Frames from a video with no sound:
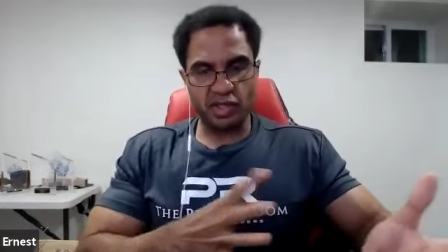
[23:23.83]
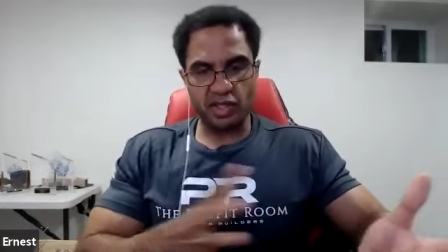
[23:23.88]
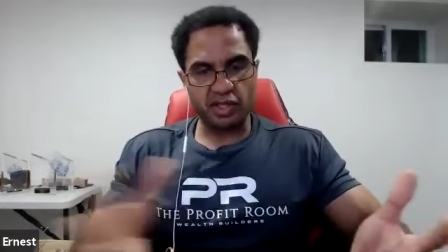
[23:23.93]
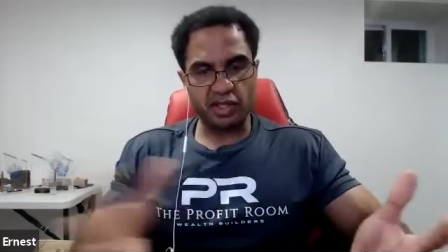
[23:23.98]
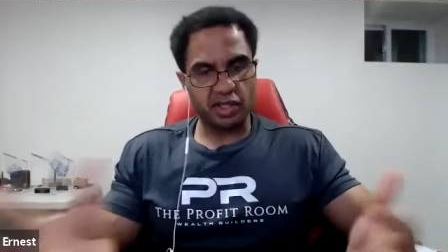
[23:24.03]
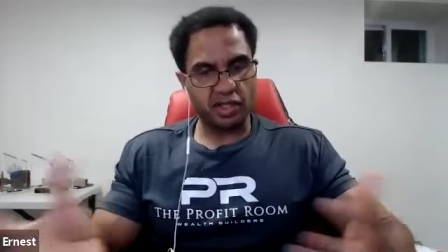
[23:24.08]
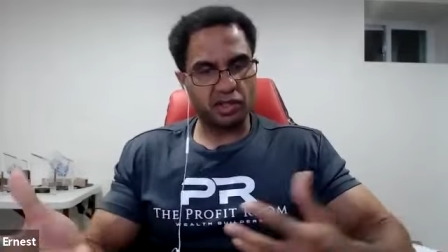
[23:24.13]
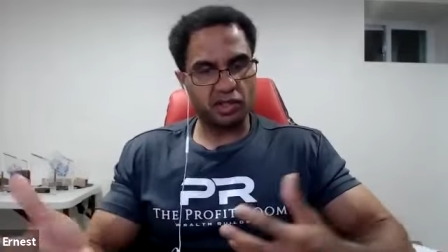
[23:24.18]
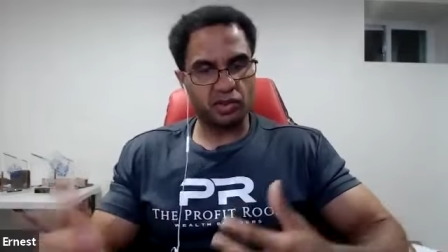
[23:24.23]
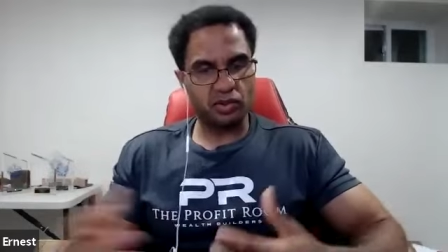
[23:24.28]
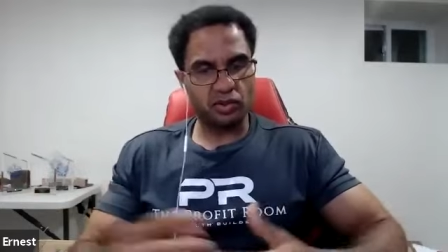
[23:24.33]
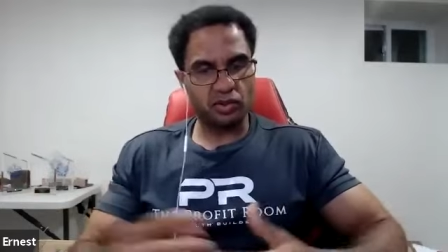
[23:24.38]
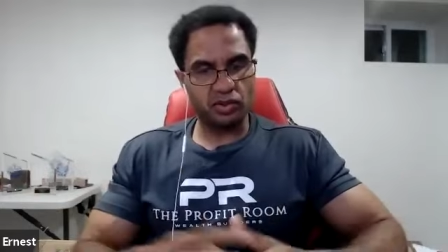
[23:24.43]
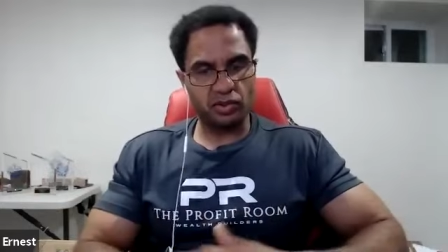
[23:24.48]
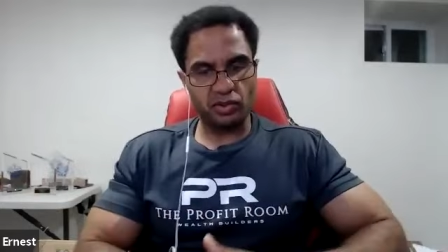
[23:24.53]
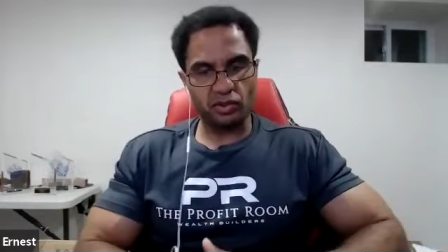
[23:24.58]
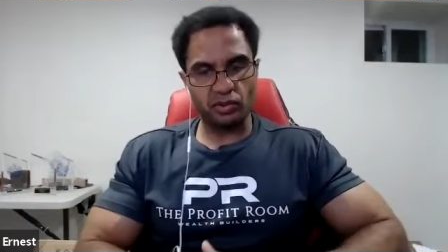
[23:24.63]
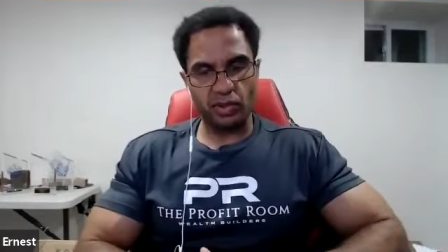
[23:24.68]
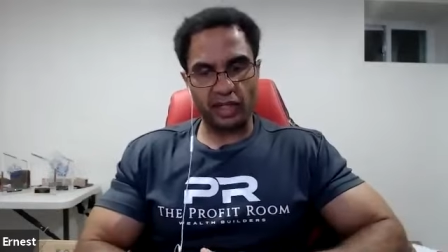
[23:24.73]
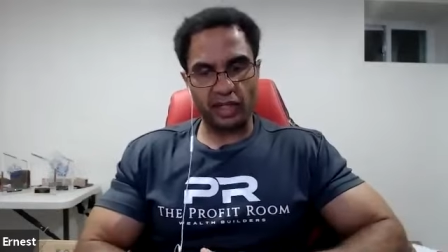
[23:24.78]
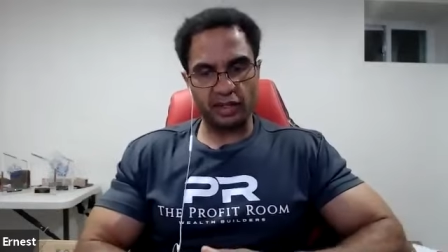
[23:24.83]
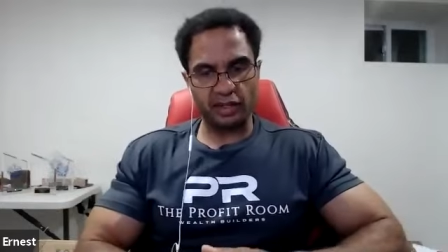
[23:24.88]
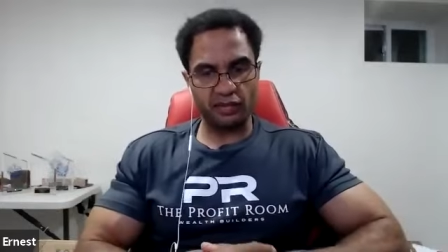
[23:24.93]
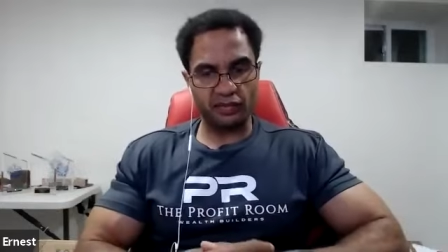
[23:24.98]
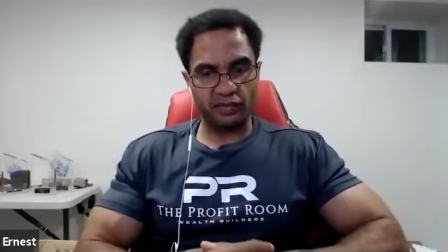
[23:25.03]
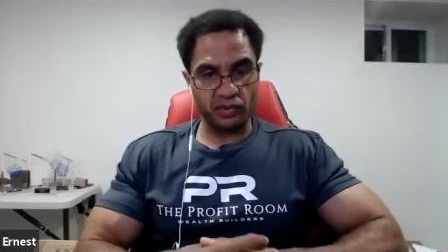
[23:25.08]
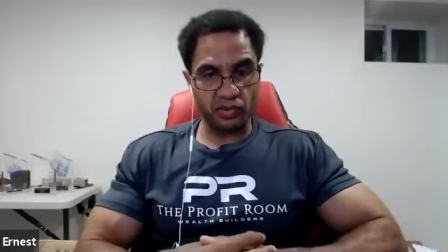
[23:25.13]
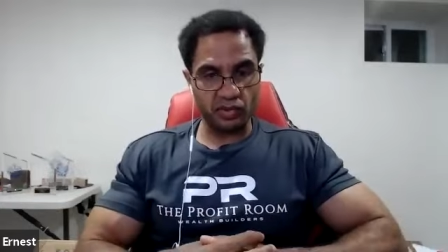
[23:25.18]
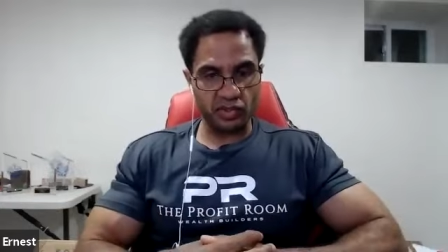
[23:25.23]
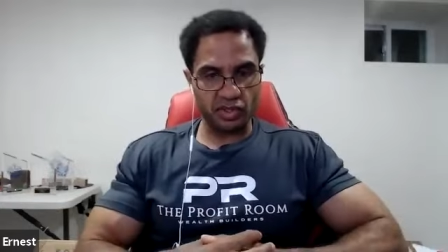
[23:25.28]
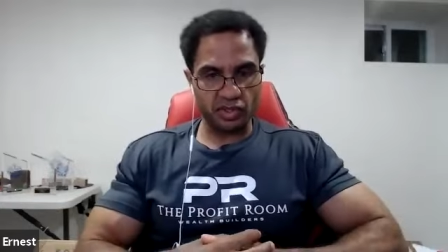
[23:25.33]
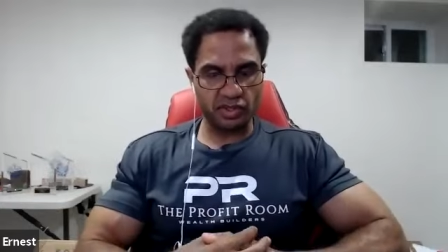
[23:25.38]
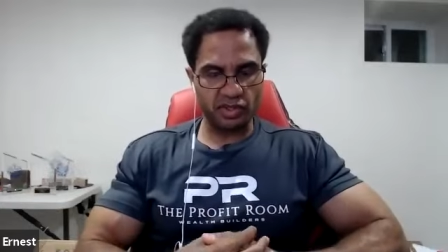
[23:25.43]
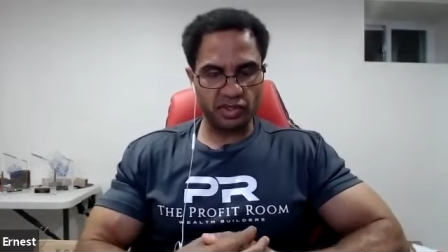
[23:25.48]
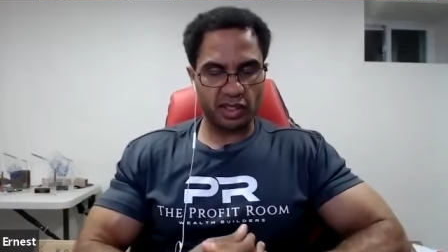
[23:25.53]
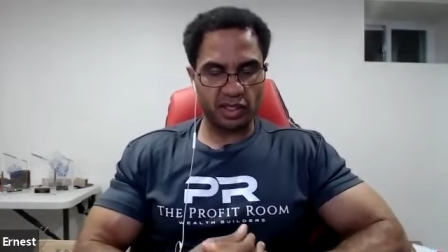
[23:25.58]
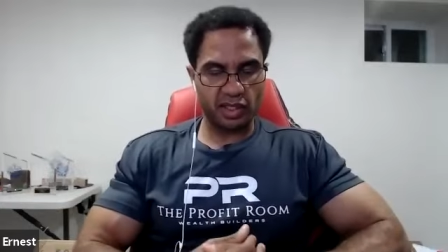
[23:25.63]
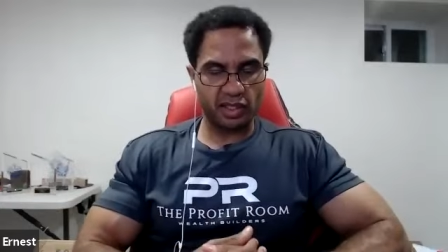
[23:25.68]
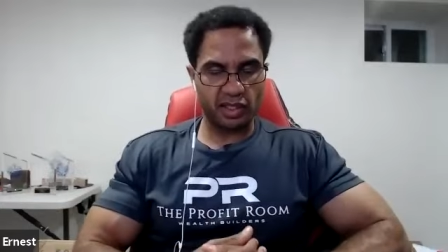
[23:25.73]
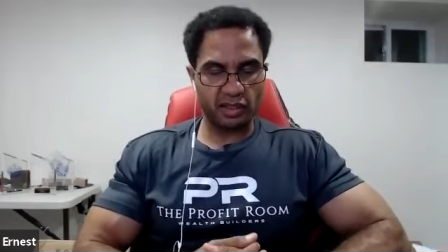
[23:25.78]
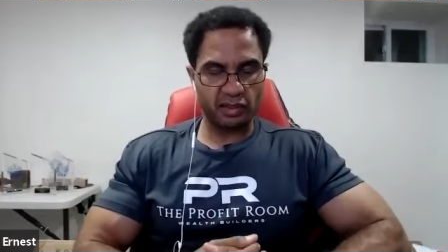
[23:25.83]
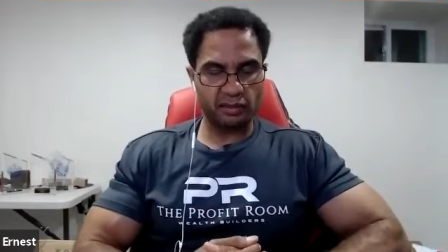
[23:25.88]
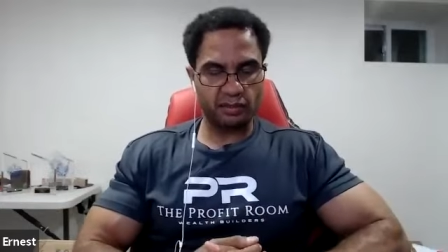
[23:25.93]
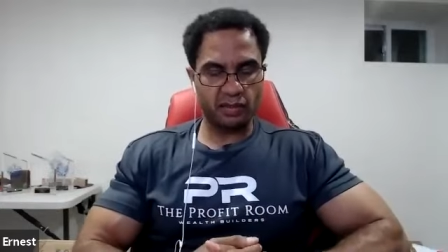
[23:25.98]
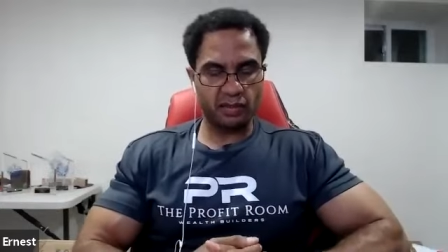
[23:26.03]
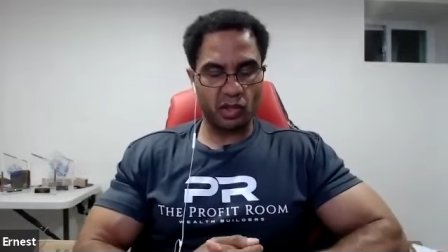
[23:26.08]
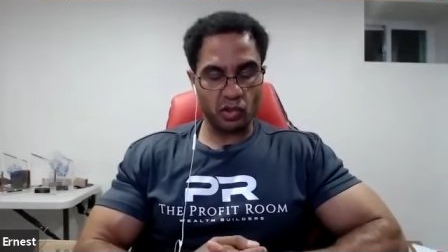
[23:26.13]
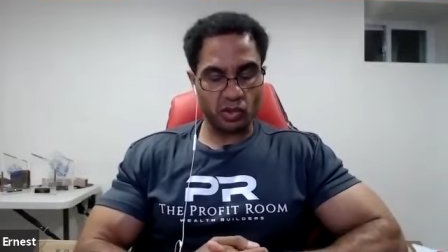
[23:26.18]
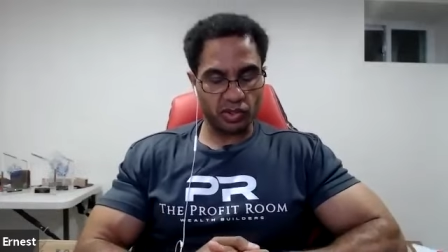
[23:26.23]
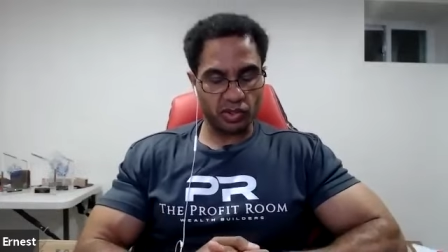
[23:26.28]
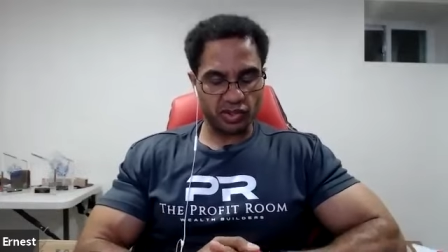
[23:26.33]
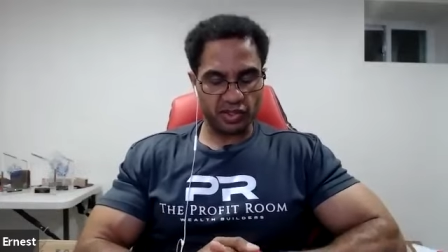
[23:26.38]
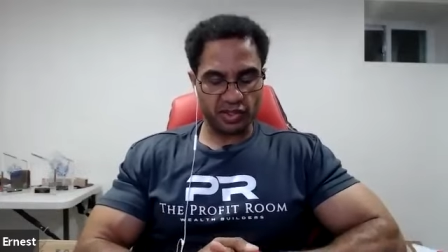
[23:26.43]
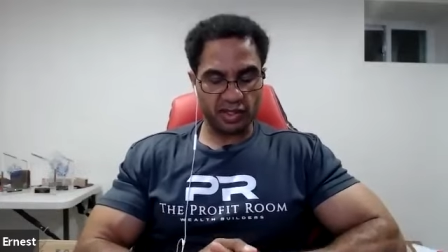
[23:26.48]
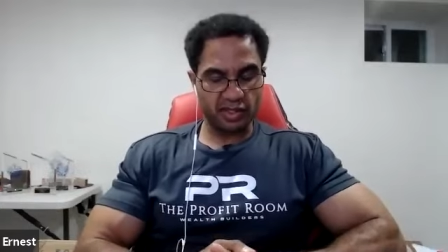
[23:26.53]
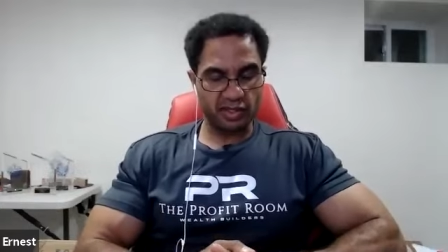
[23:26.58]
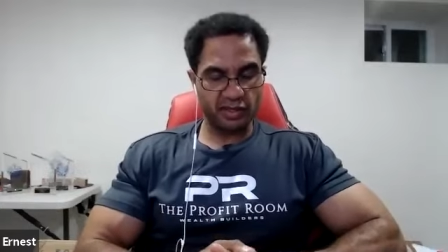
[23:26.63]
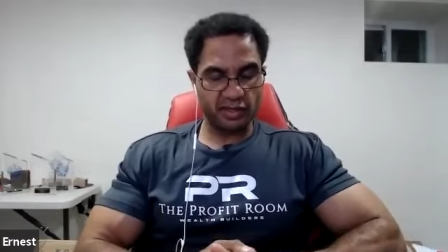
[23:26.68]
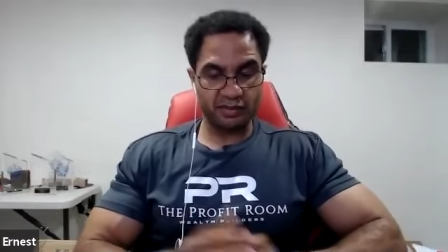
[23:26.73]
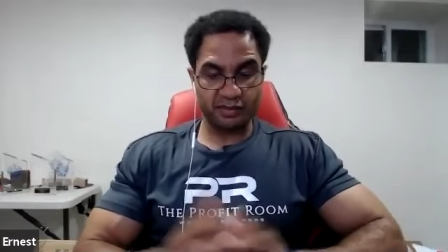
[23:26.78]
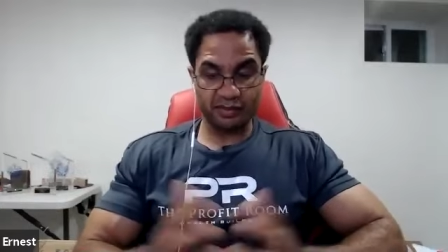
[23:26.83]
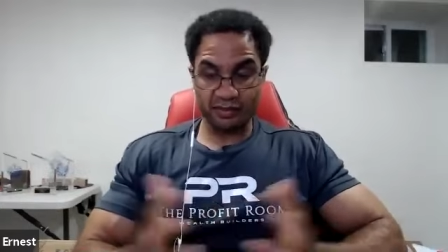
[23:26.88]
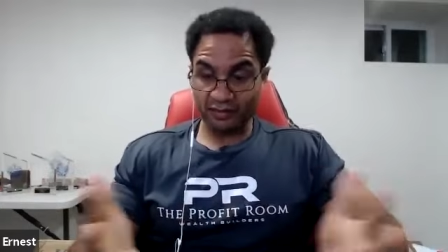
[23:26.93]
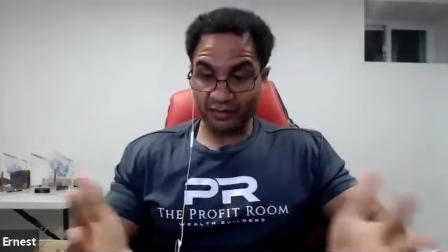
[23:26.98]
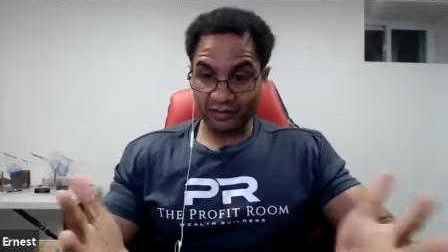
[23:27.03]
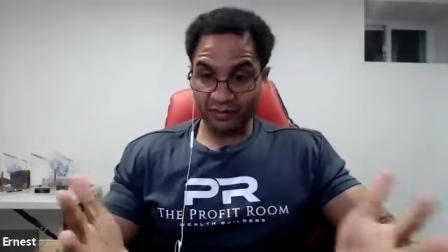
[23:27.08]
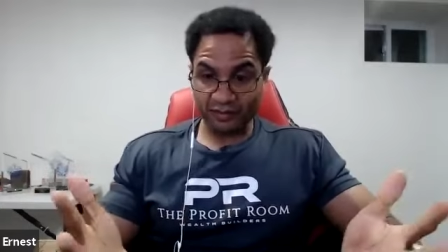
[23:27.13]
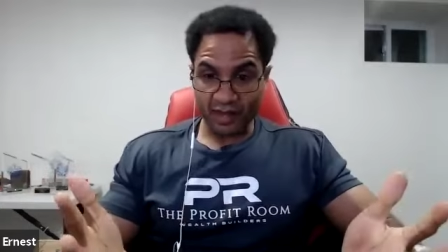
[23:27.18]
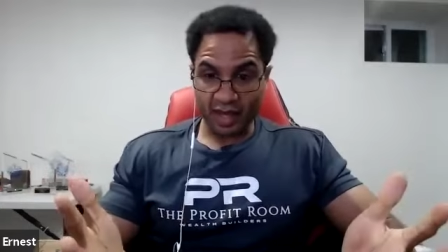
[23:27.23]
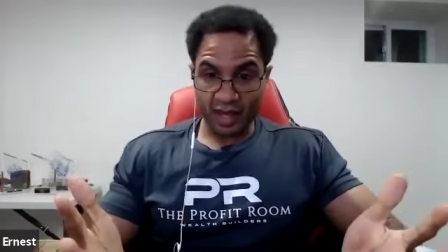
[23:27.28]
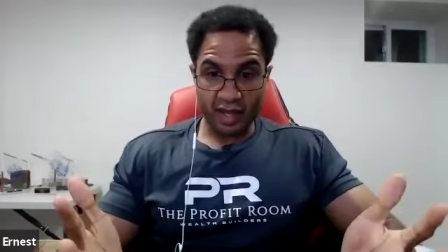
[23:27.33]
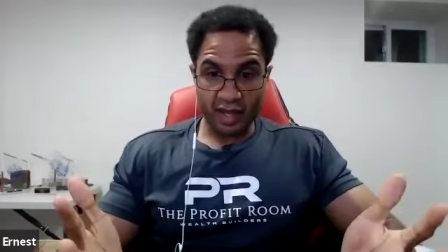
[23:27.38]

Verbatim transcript: as you continue throughout the futures course. And